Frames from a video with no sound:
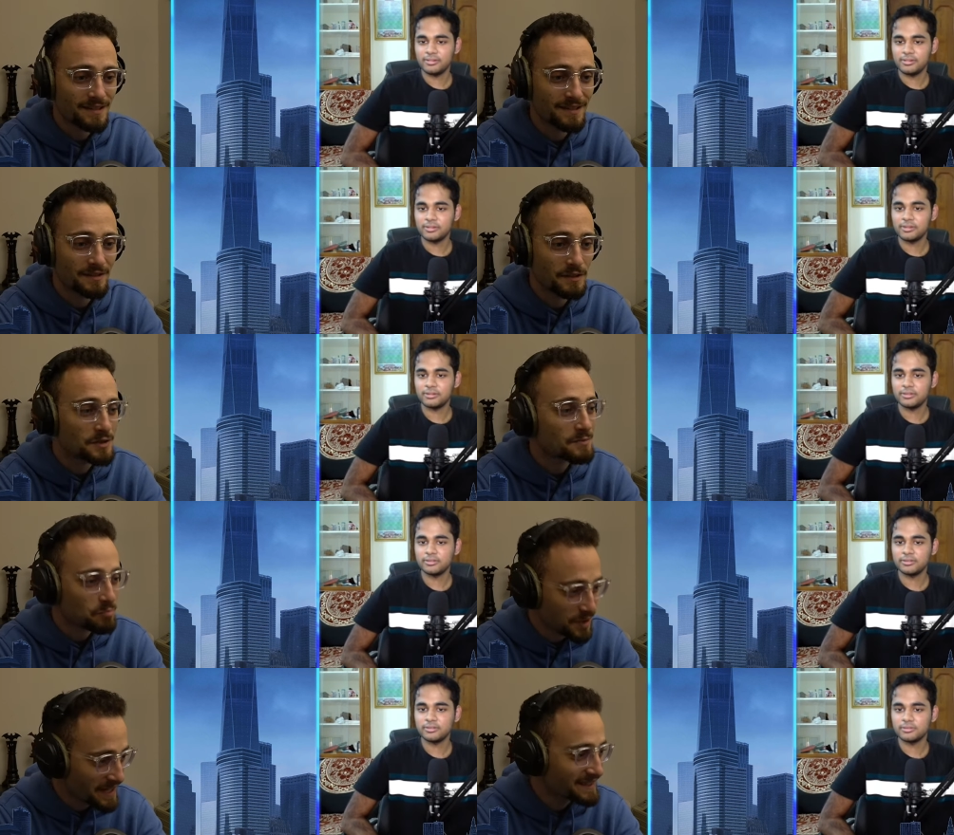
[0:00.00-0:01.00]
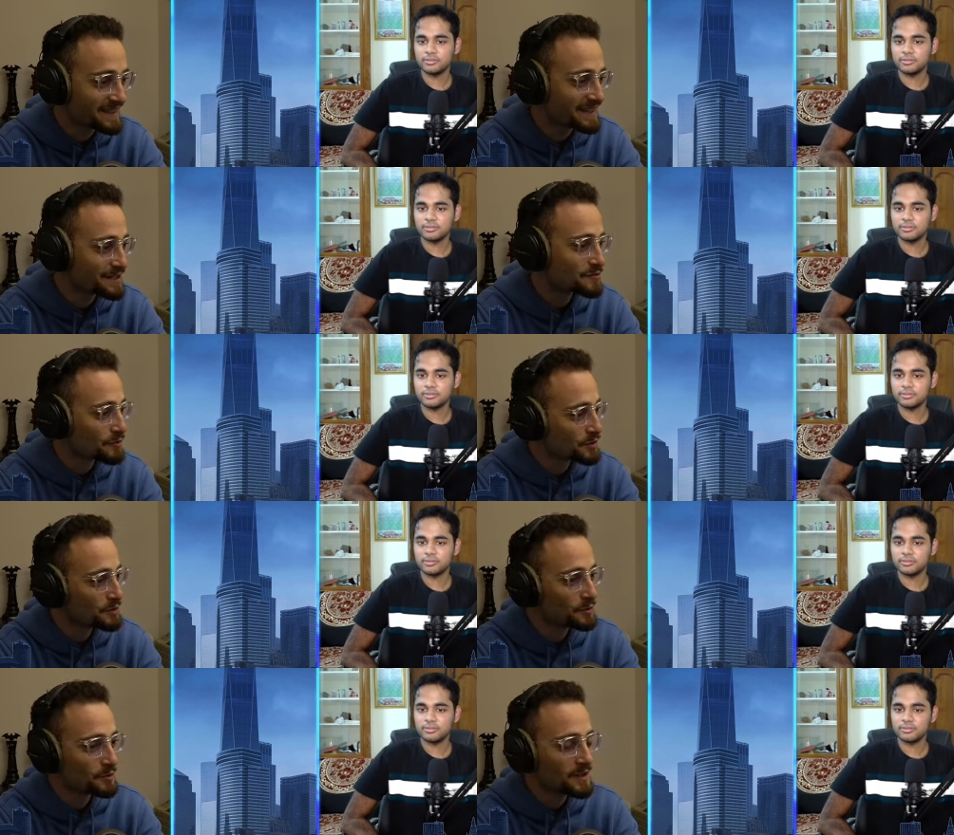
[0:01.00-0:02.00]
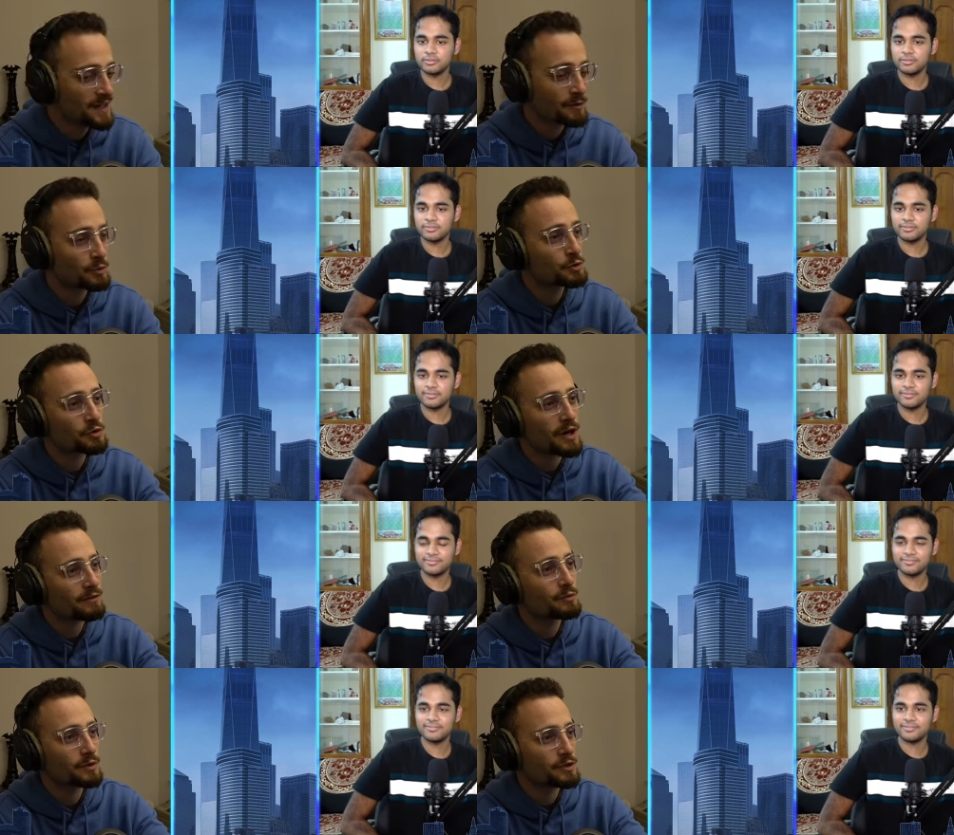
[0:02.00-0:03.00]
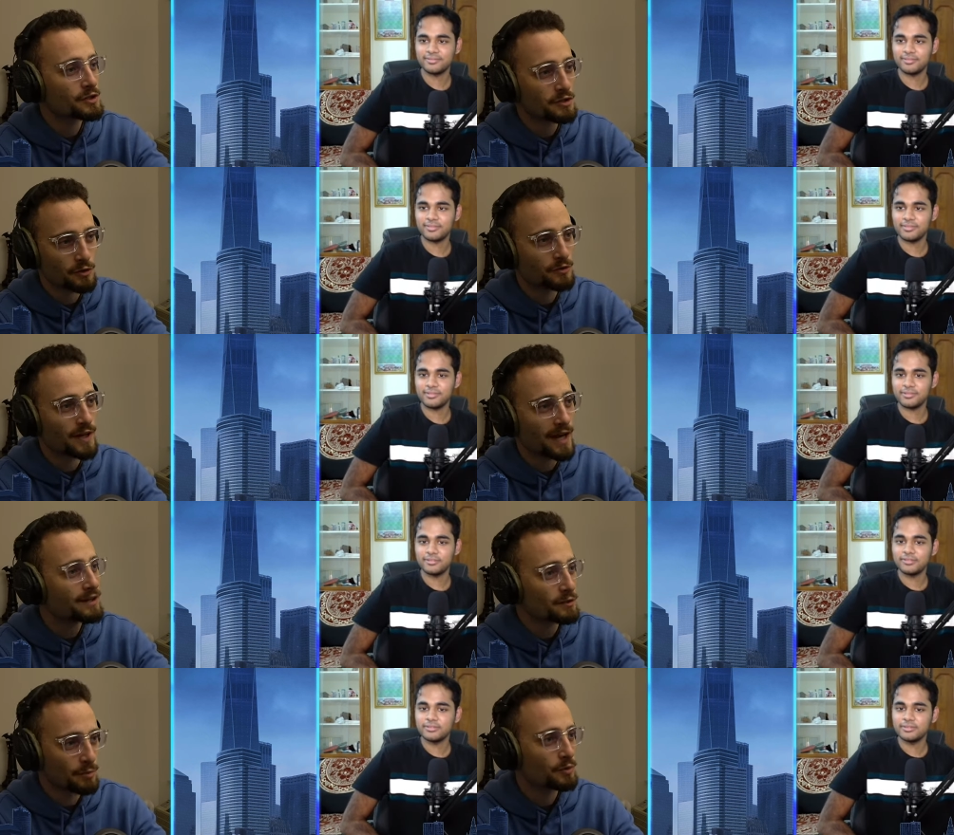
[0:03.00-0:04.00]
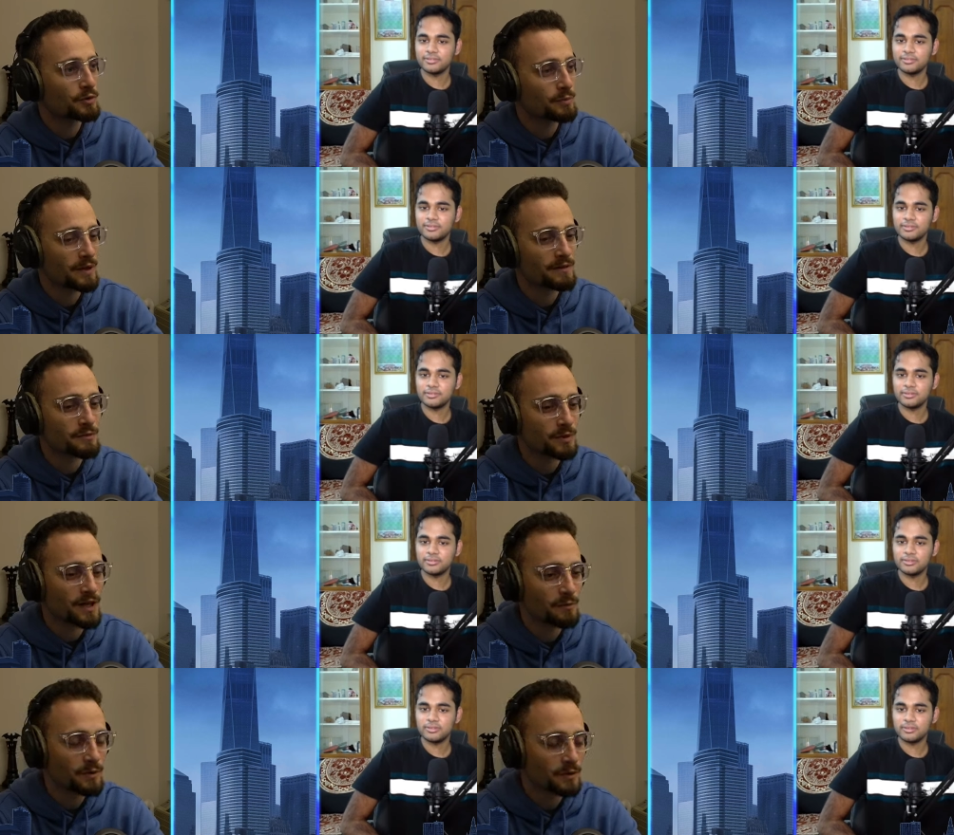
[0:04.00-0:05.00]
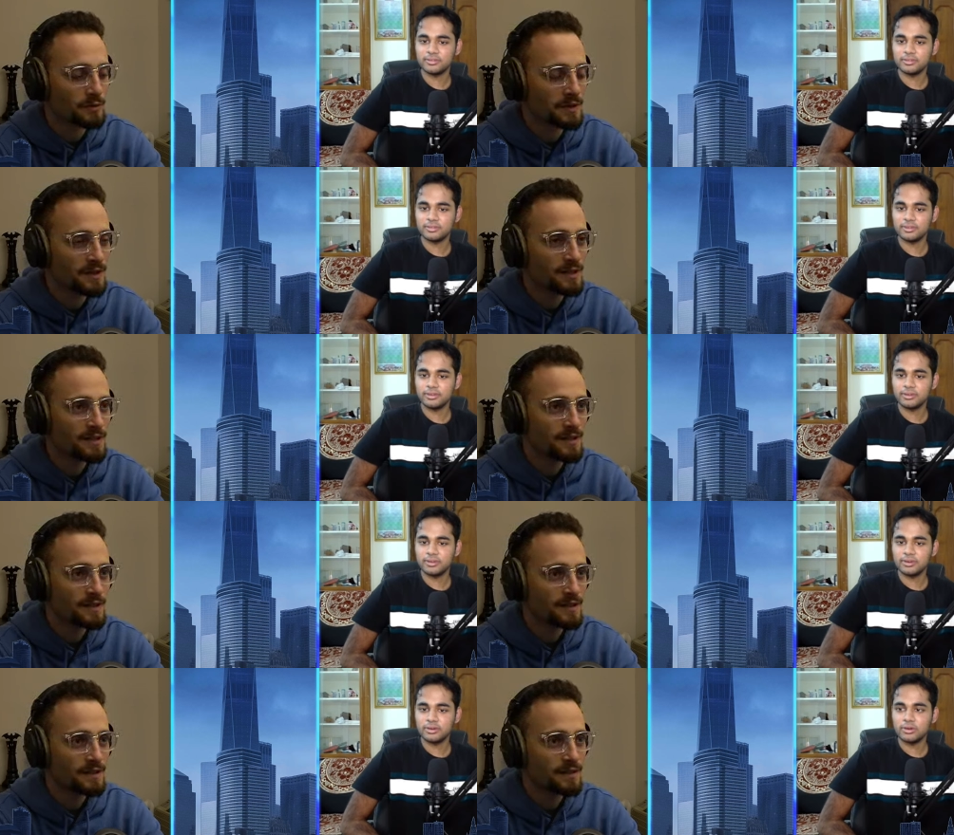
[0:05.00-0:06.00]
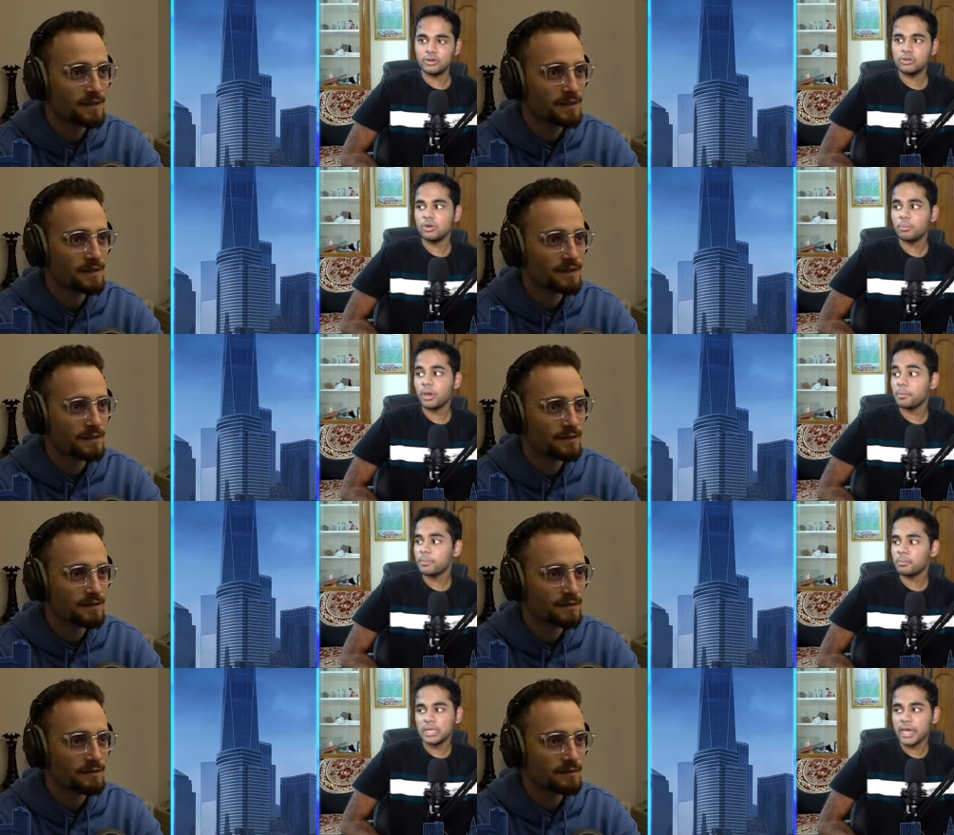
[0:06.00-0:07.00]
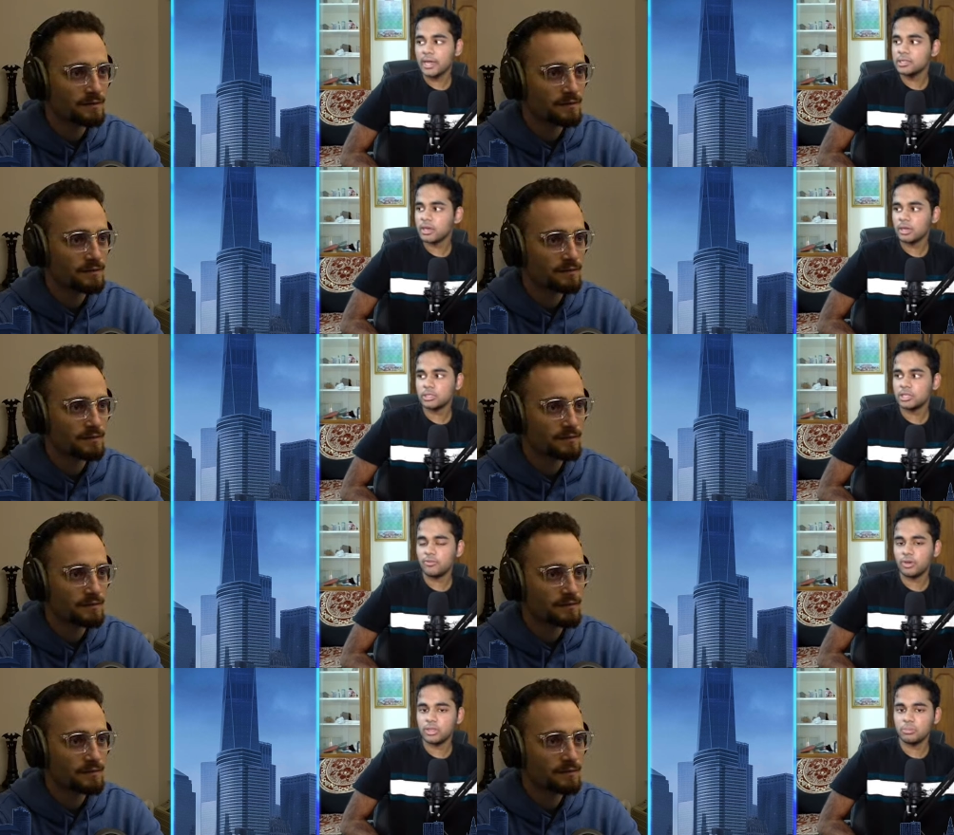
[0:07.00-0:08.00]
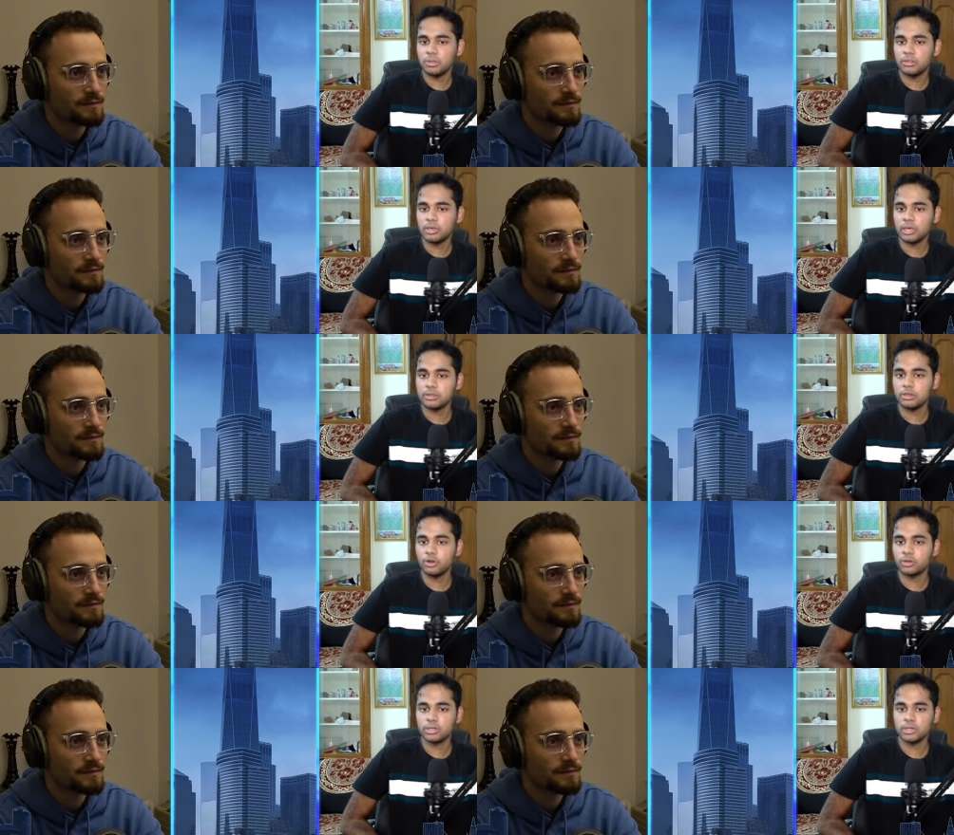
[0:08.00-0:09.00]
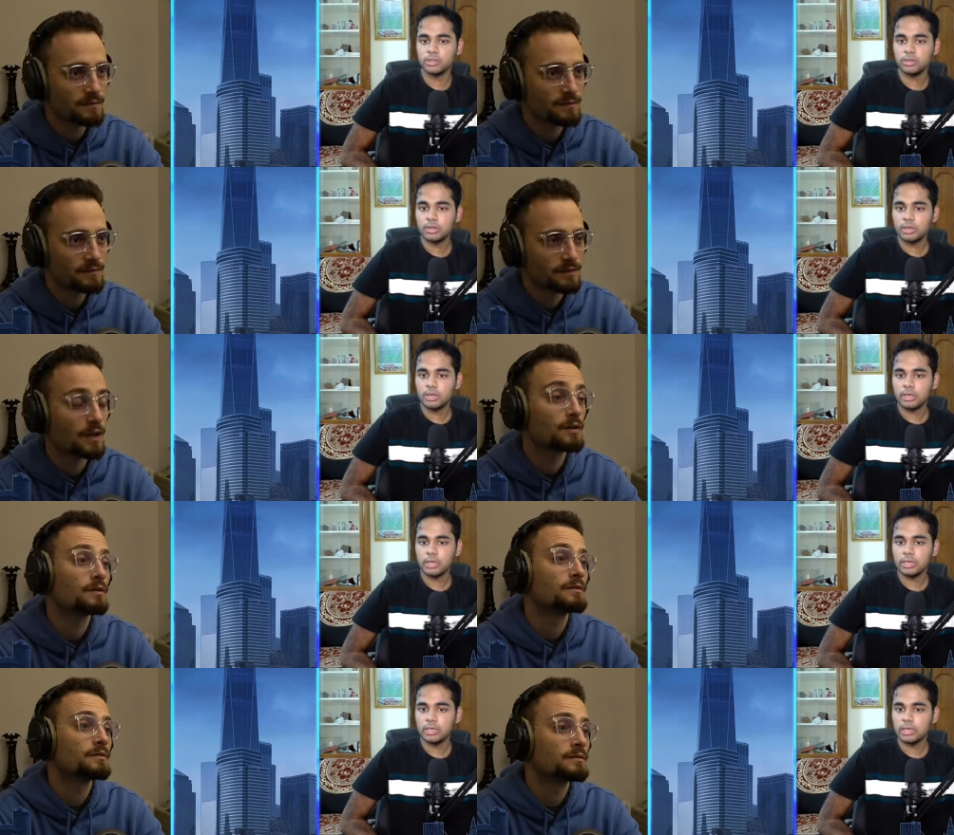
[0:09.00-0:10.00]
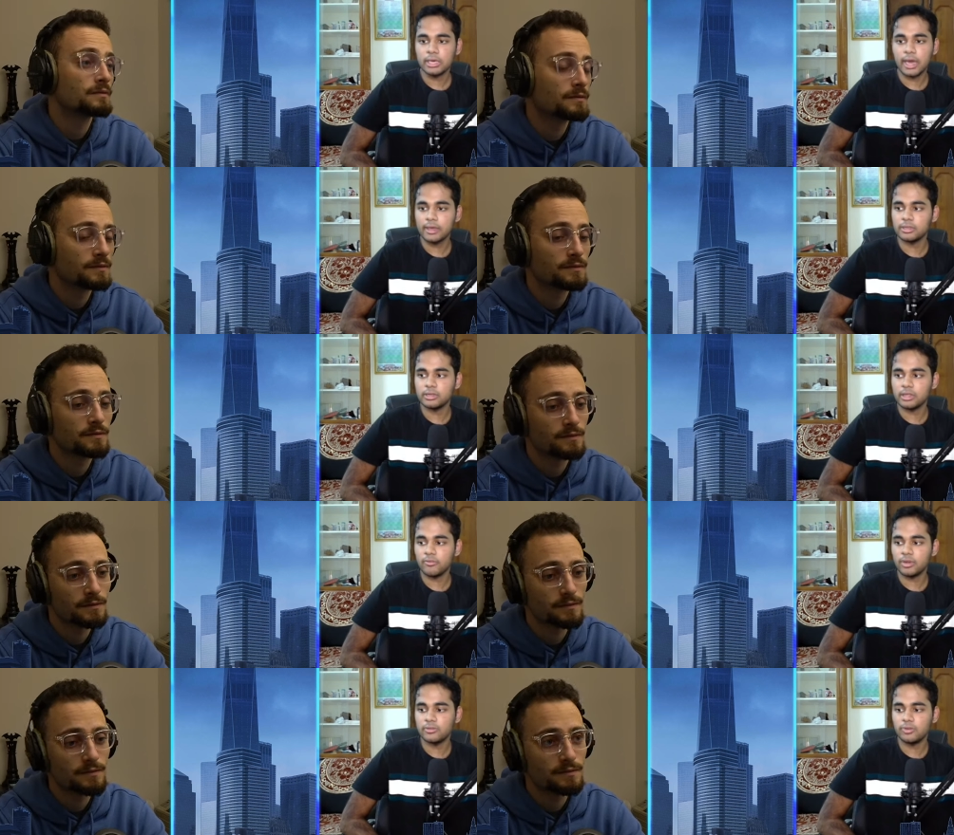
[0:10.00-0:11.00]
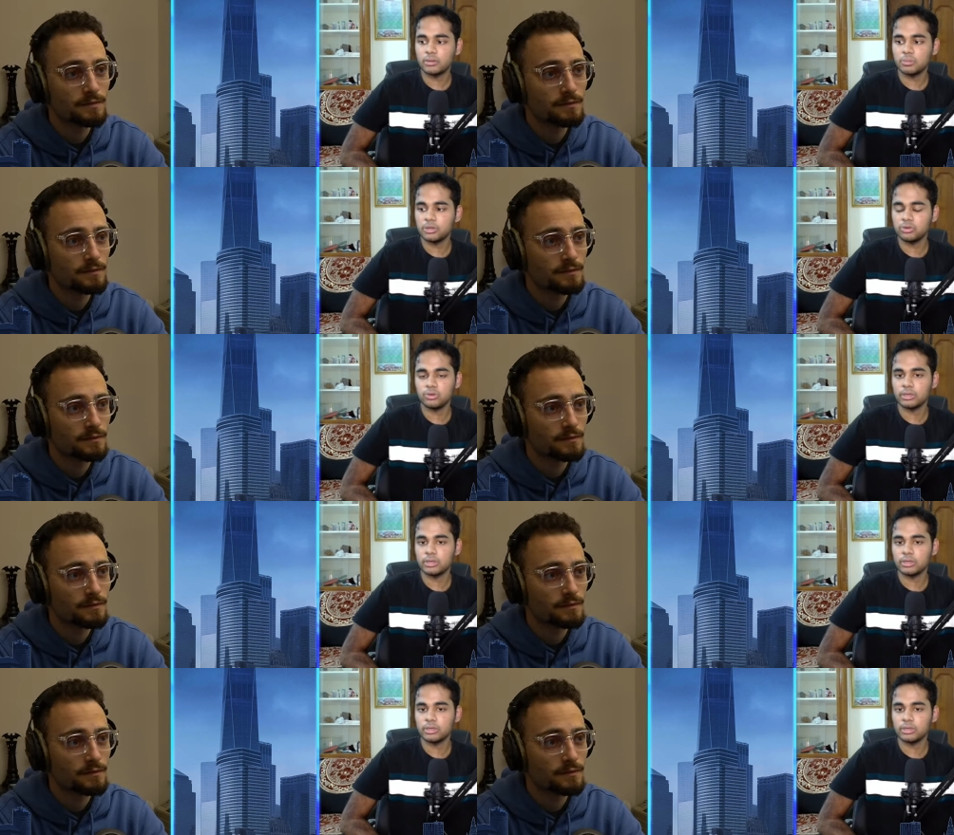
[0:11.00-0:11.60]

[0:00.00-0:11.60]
Speaker 1: this is plane tickets for you. Would you travel with just your dad, or both your parents would come with you?
Speaker 2: Oh no, my my dad is actually very busy. He's a doctor, Oh. He hasn't traveled with me to a